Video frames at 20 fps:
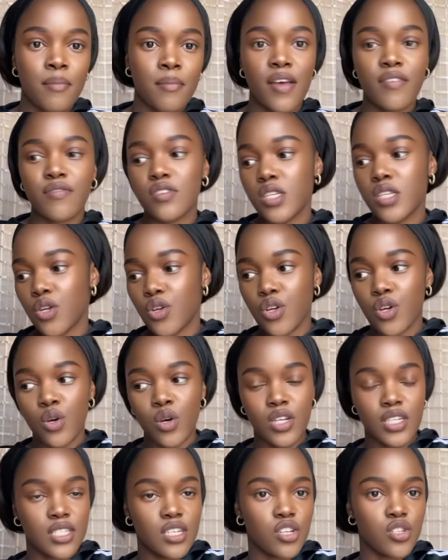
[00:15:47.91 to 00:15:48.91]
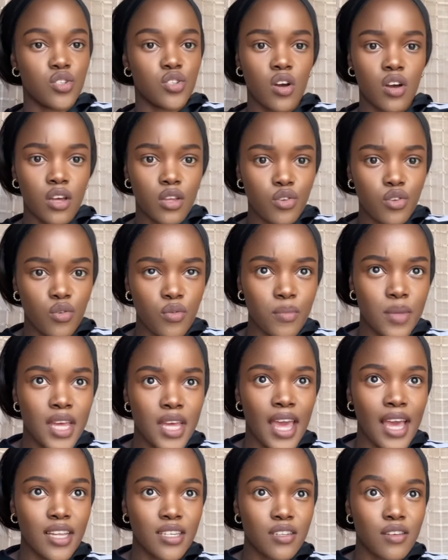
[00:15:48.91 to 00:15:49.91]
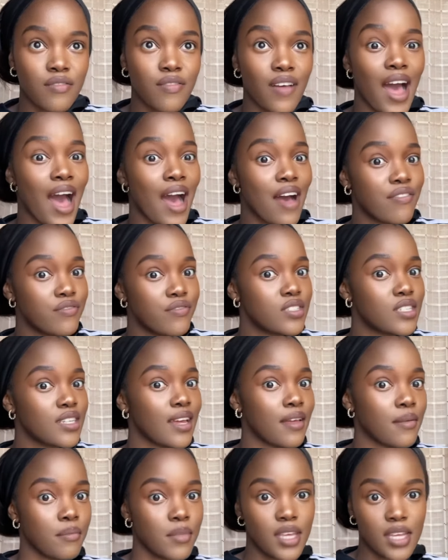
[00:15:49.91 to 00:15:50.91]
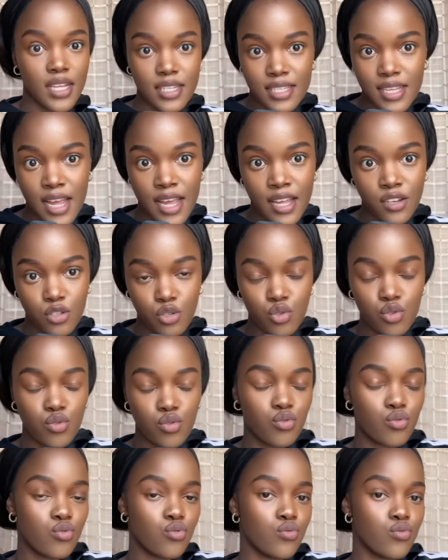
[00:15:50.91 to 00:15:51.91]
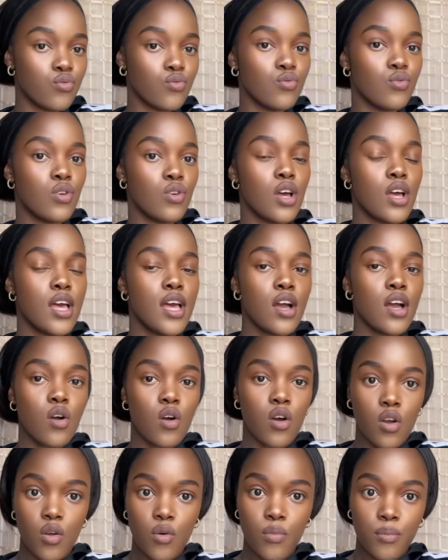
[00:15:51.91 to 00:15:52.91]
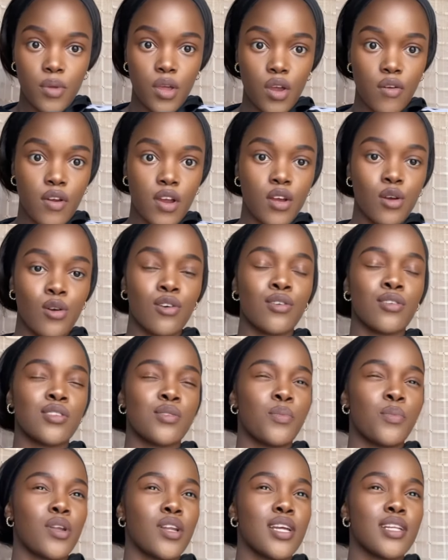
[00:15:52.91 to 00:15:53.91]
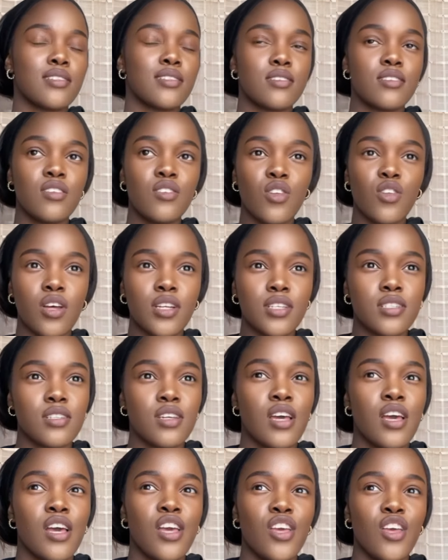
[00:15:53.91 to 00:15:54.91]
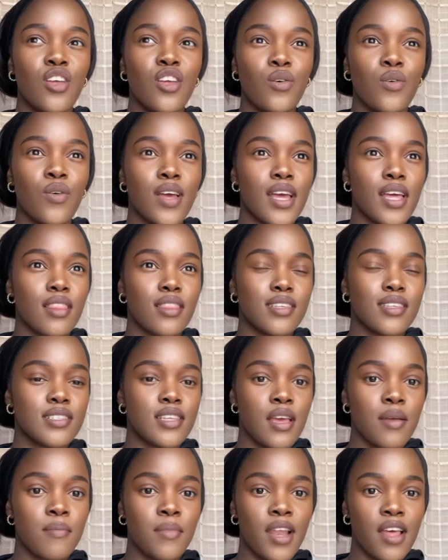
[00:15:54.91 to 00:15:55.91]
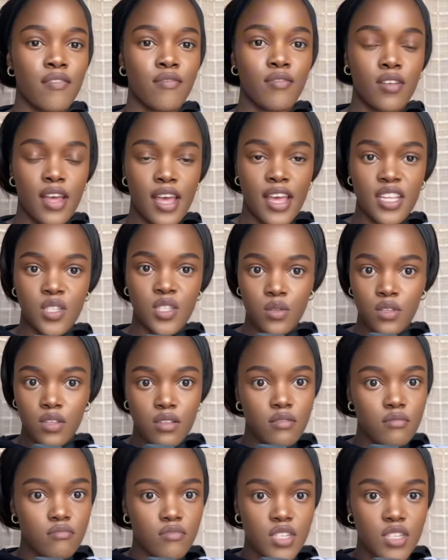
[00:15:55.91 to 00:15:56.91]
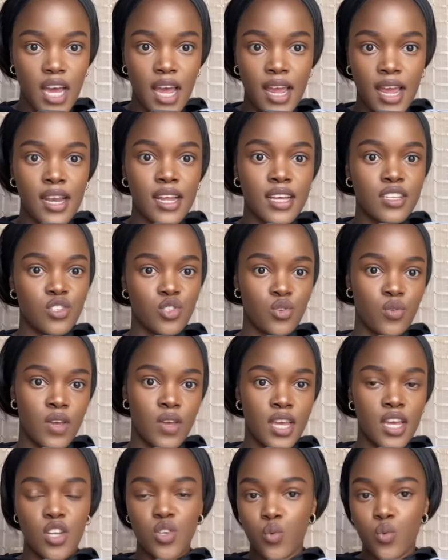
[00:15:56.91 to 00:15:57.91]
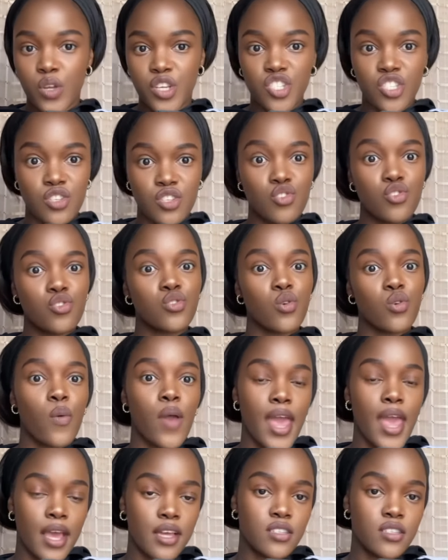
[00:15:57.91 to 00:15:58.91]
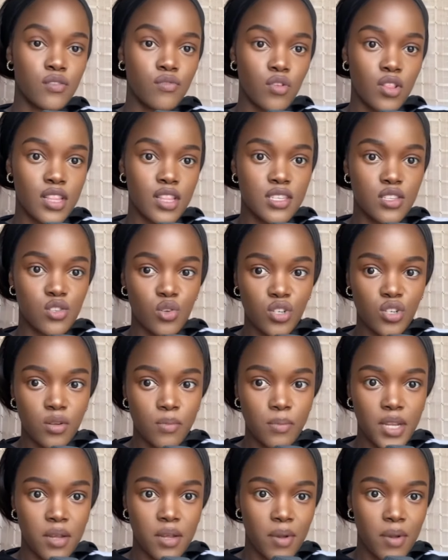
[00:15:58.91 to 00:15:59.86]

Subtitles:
I've seen her on TikTok, you know, being active after being signed to Columbia Records, but it's still not, you know, at the same level as Tyla is doing it, where she's so active on these social media